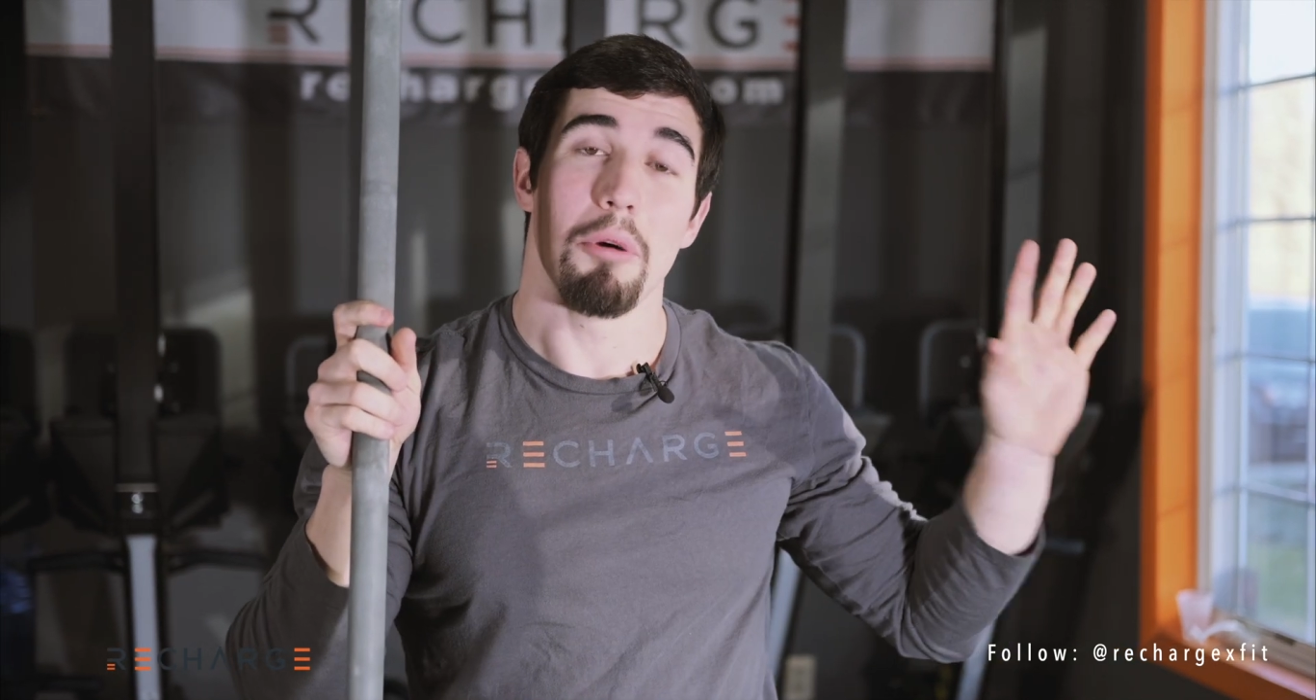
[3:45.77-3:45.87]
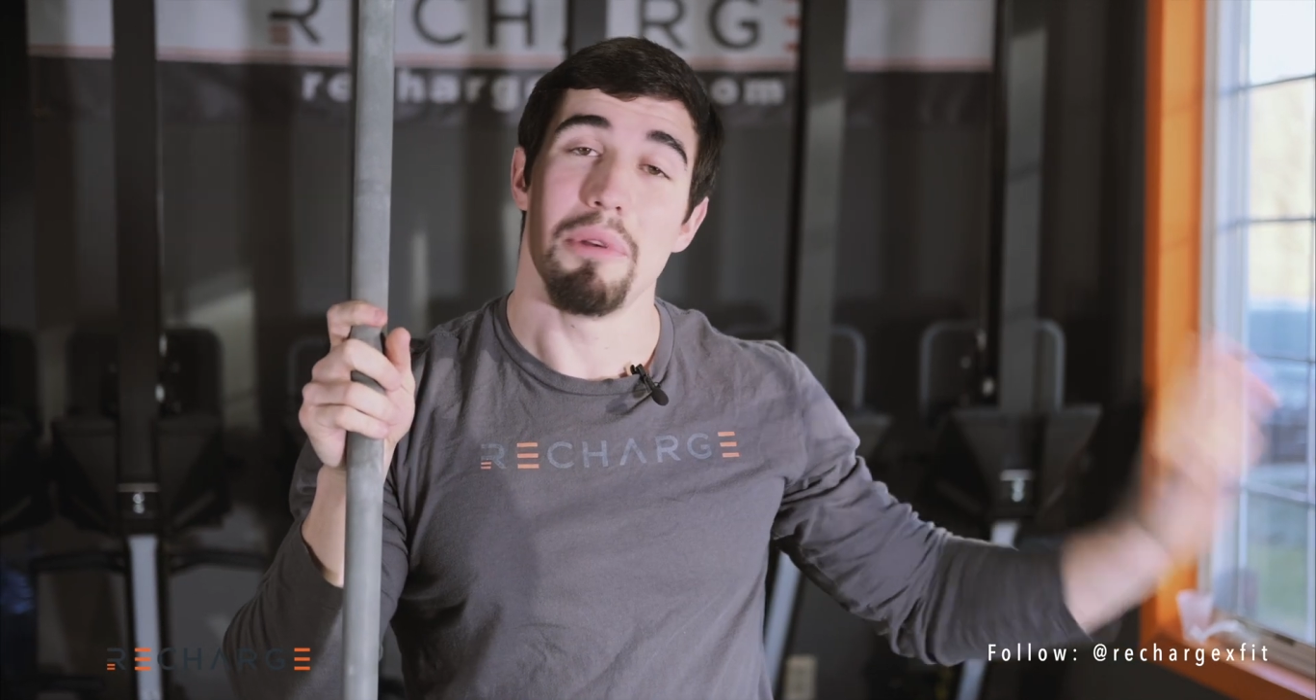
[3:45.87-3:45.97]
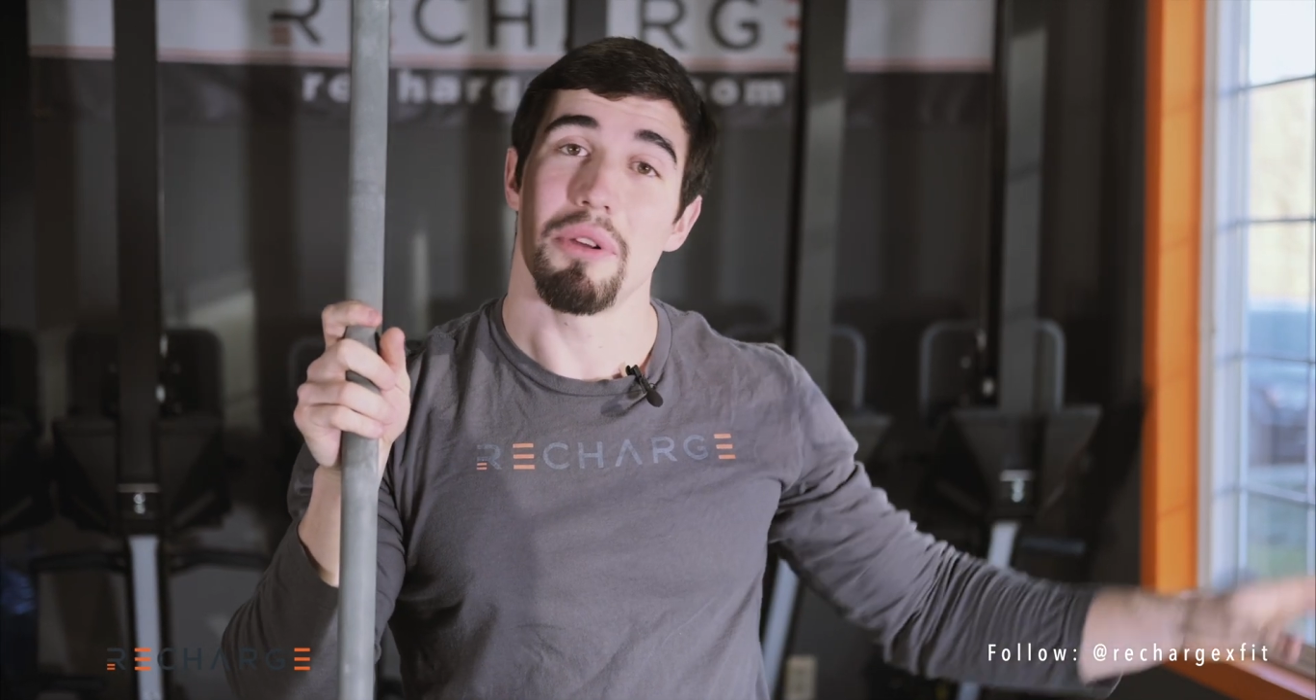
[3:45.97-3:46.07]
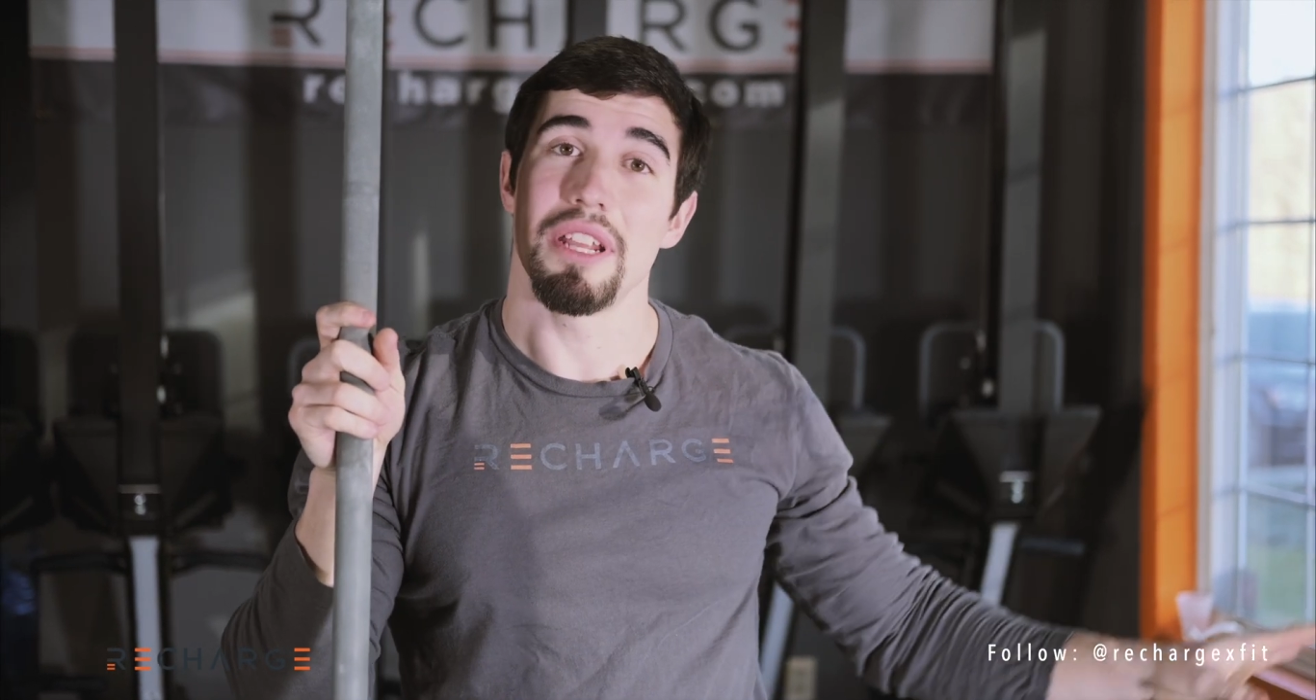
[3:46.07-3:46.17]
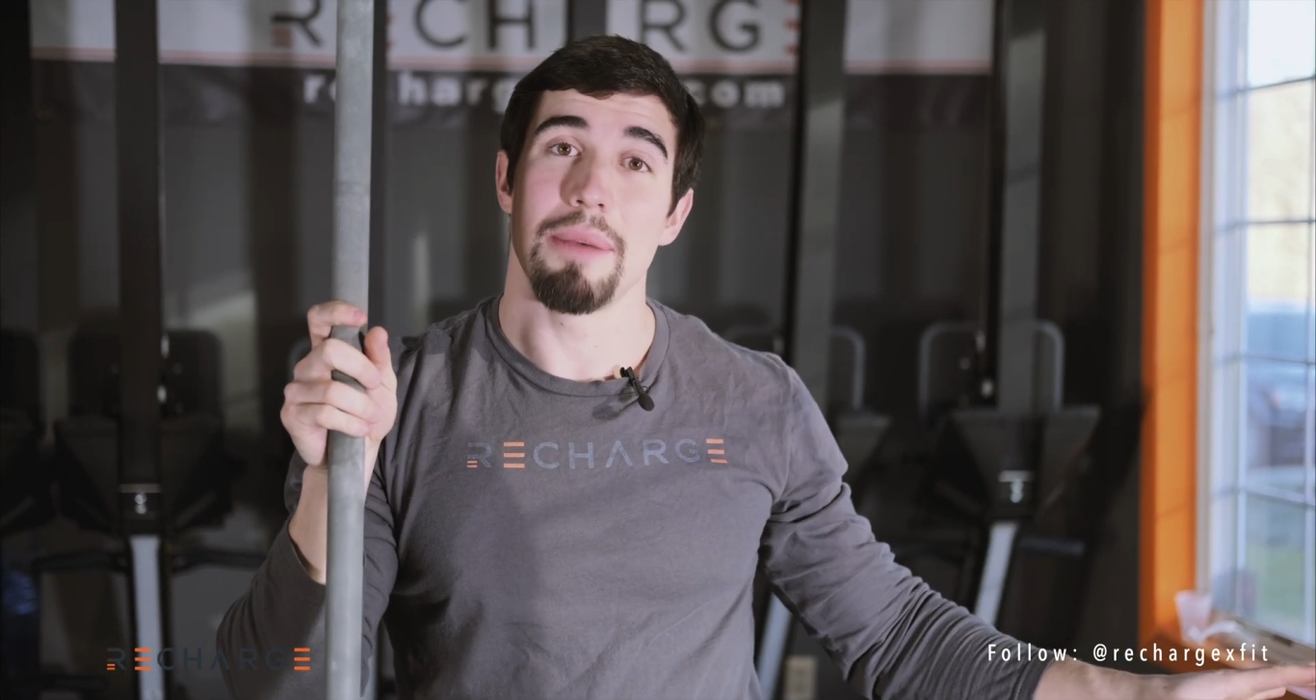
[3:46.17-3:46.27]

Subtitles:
mobility